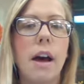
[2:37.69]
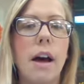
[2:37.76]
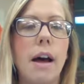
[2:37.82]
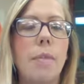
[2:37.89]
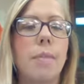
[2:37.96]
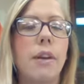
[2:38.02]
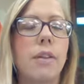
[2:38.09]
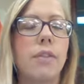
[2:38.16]

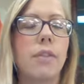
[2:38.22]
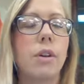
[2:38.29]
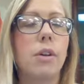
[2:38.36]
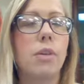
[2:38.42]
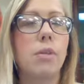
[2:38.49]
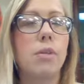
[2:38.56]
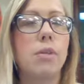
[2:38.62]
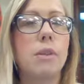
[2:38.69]
But if
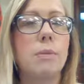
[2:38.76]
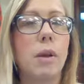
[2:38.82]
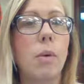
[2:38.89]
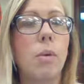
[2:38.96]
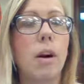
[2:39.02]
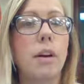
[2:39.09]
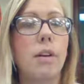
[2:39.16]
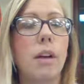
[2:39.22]
you
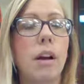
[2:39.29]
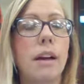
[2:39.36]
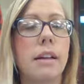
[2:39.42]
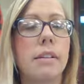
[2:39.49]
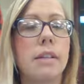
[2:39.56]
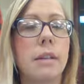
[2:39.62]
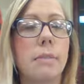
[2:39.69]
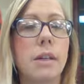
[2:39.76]
spill water
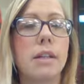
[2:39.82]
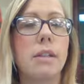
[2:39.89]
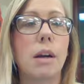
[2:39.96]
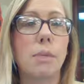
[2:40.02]
on somebody's